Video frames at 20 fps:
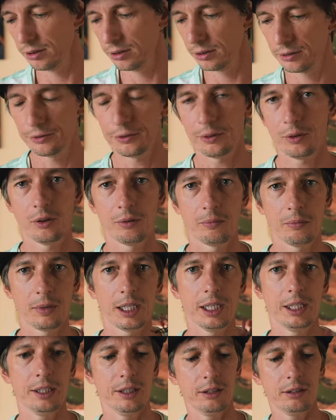for
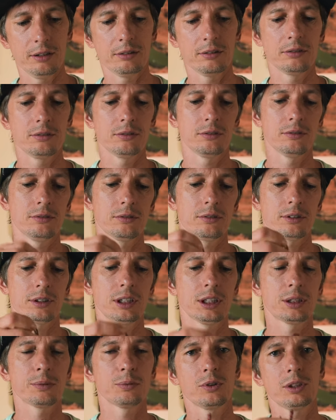my
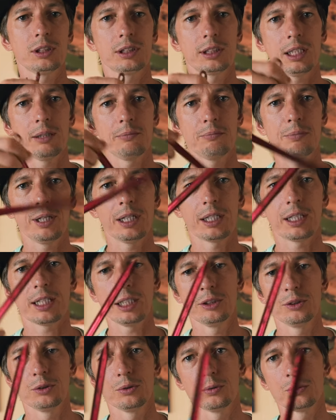6 Moon Design pack, I
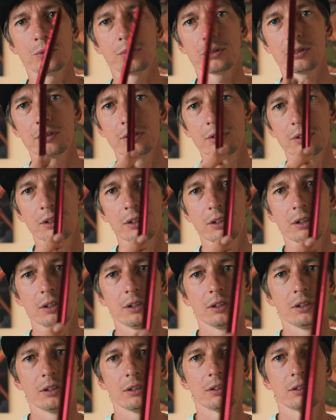use
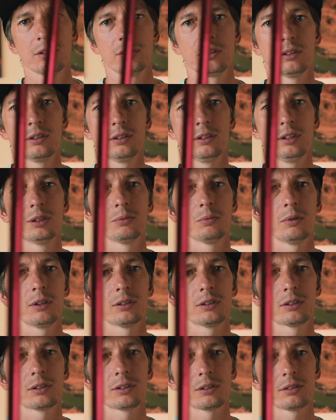these
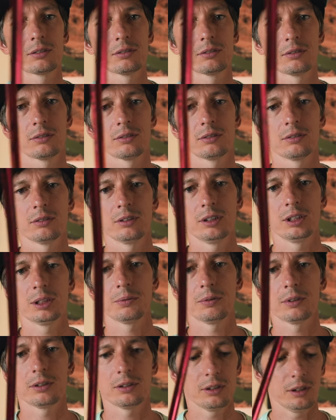ones. This
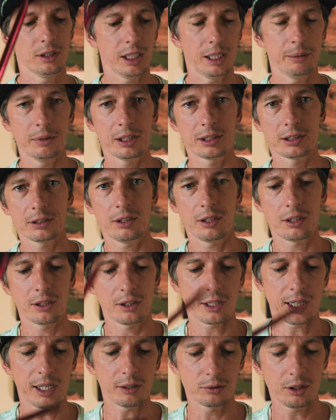one, the MSR
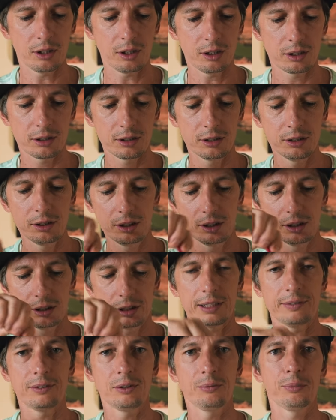Groundhog
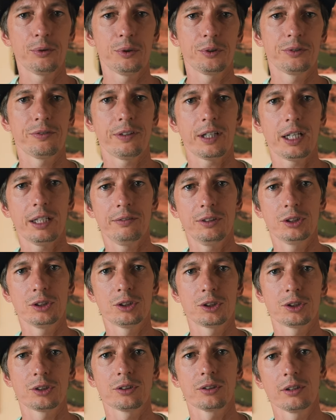7.5
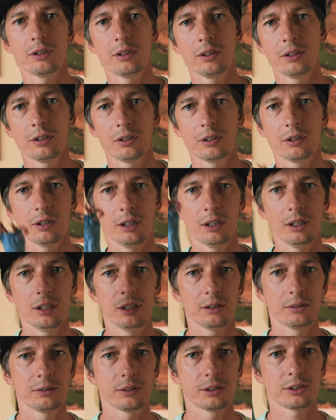inch
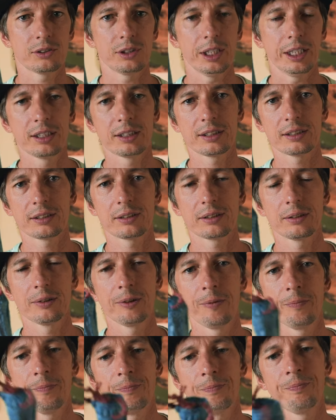stakes.
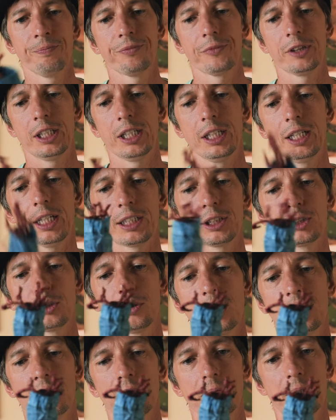They
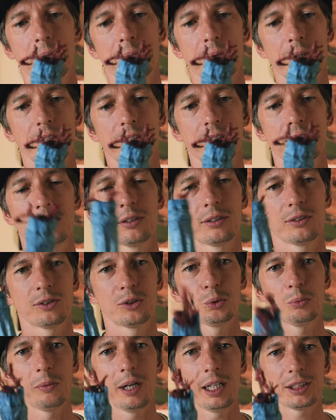actually maybe
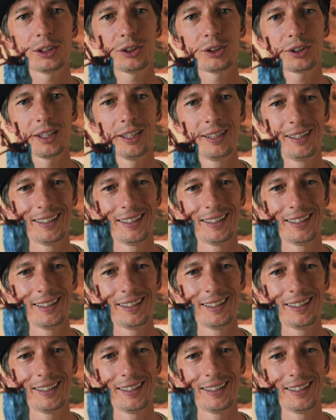too much